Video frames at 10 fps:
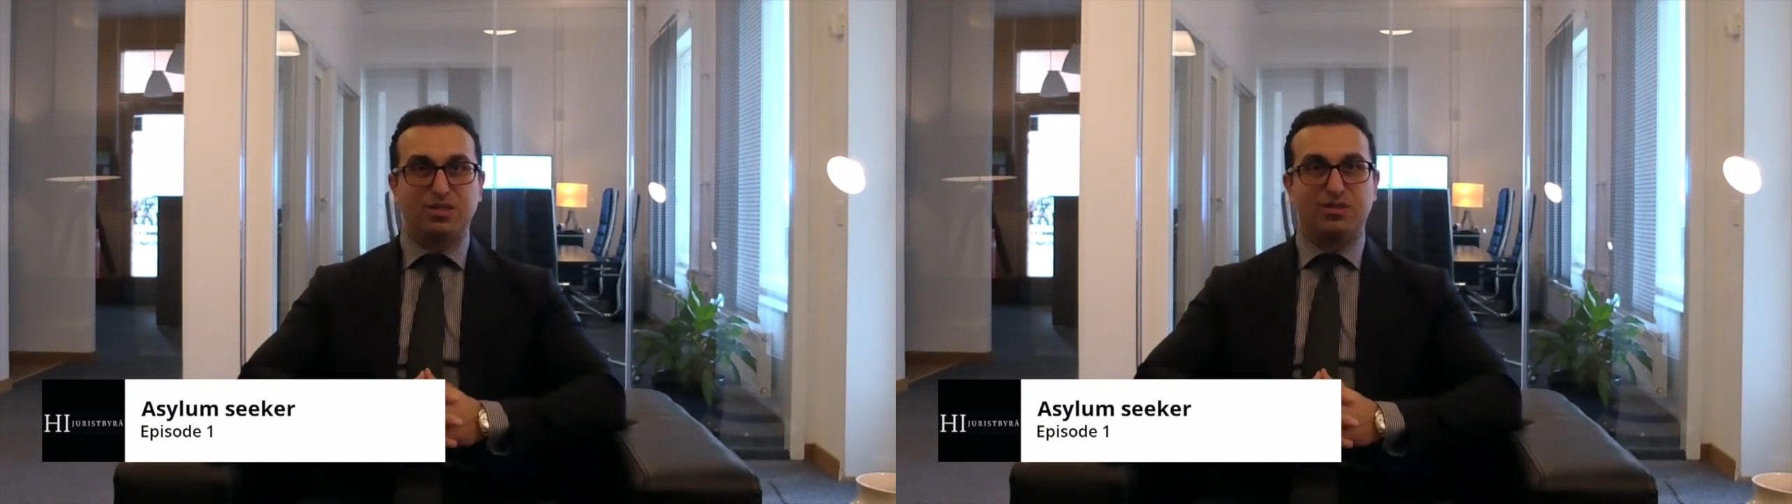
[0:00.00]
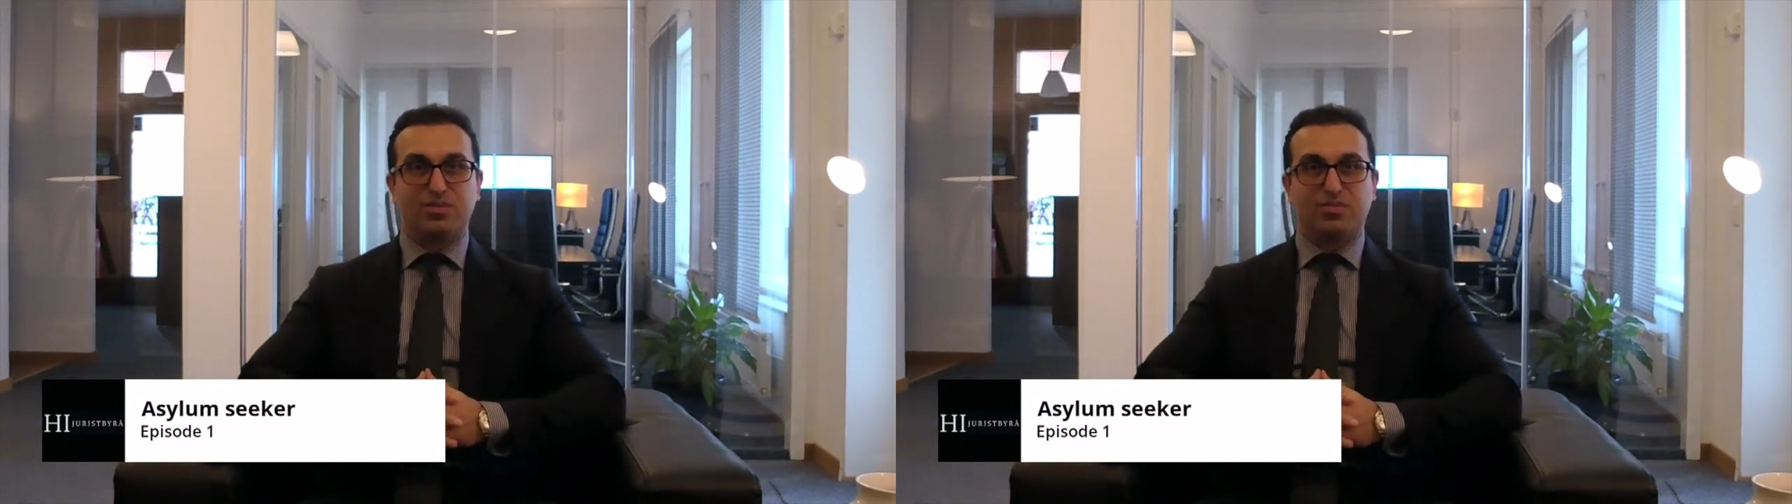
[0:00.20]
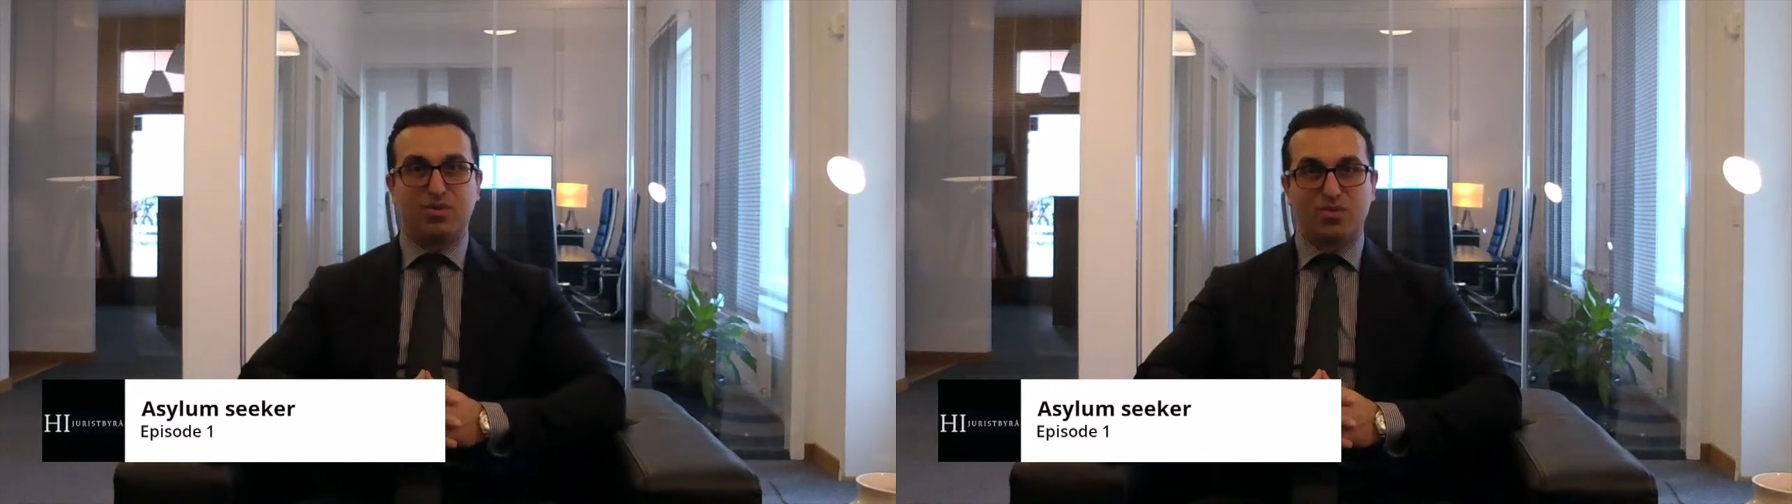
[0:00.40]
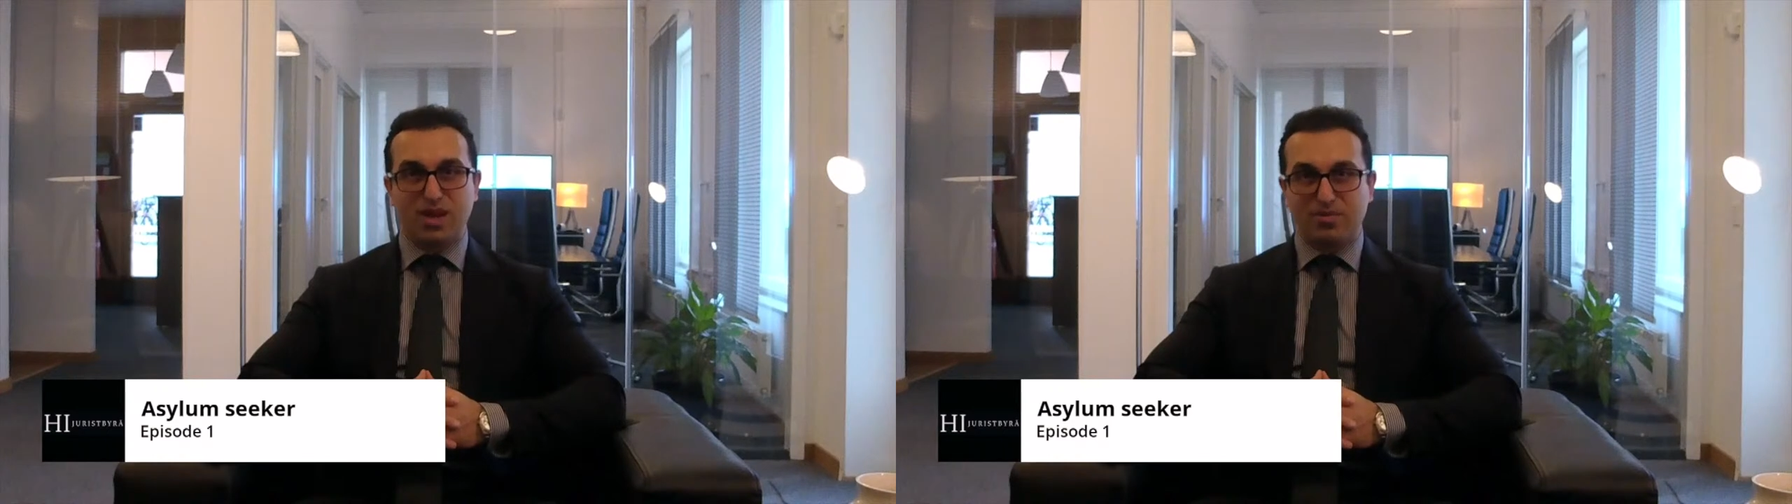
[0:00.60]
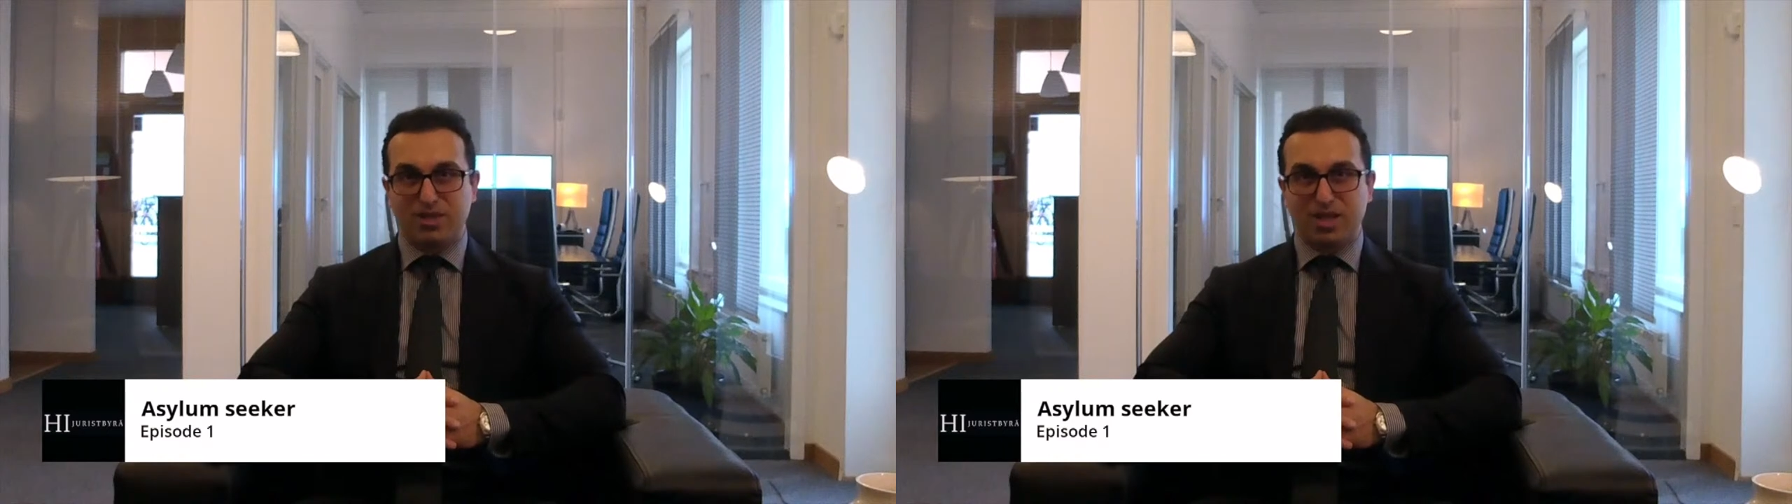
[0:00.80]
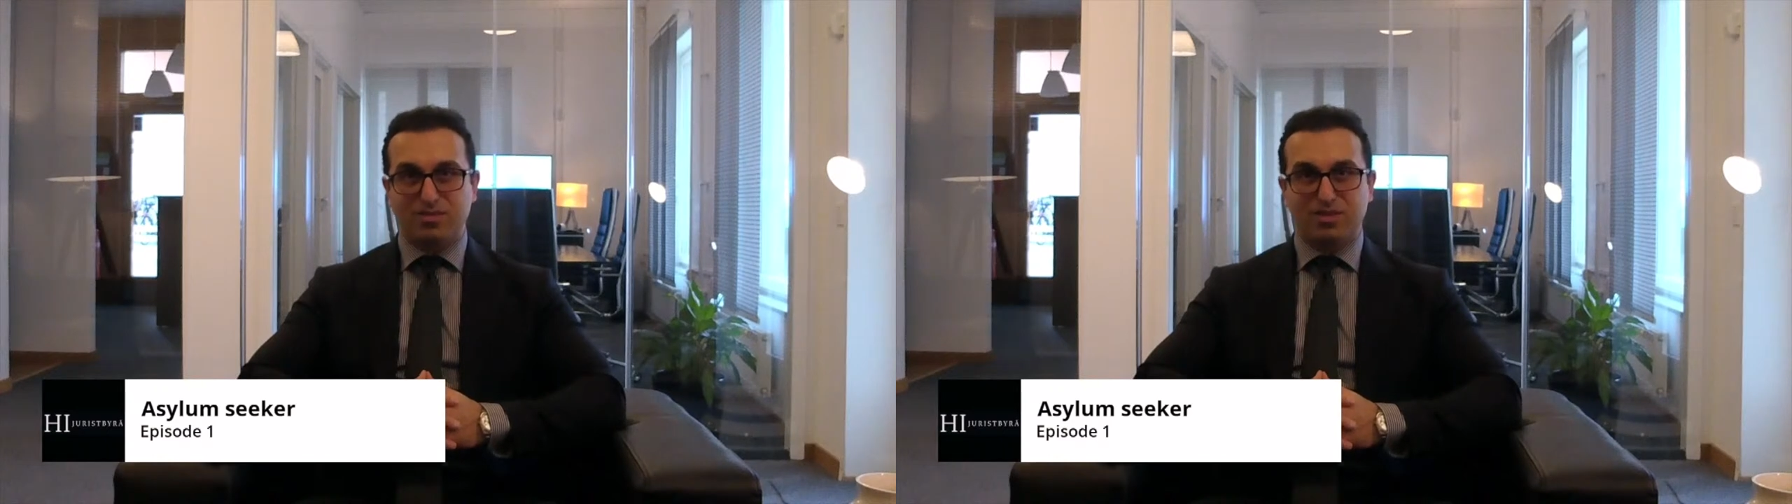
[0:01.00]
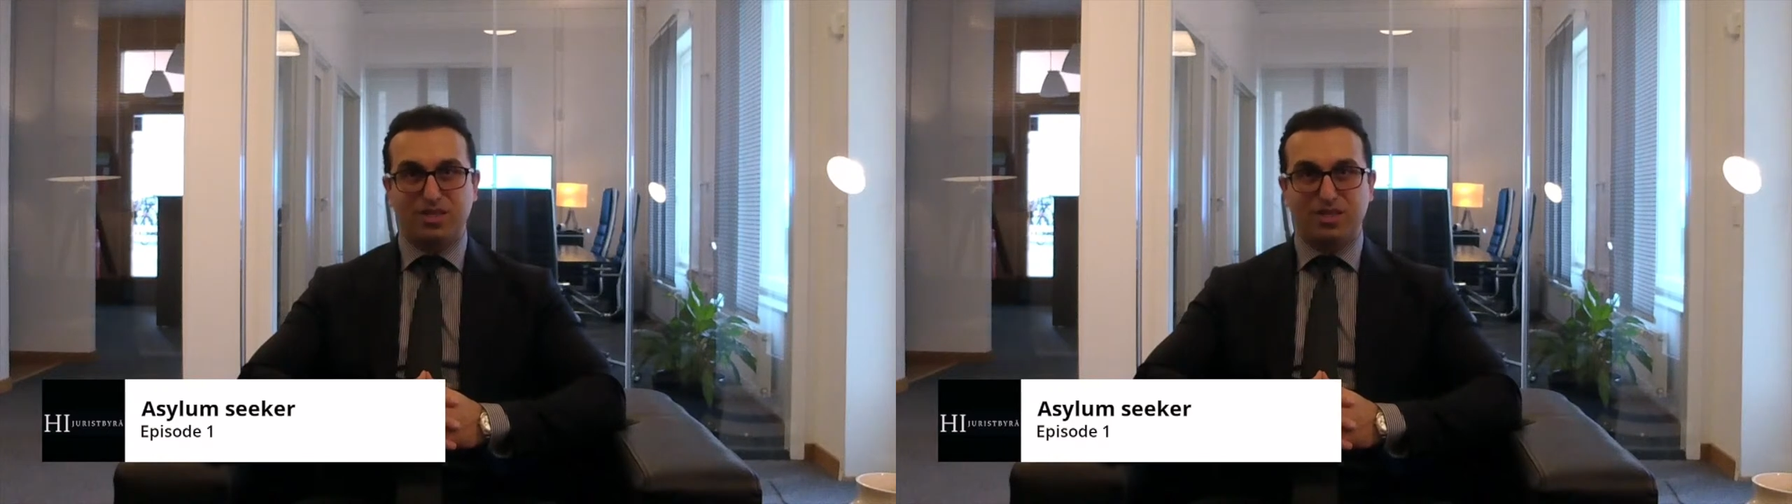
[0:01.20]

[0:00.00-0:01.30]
the program name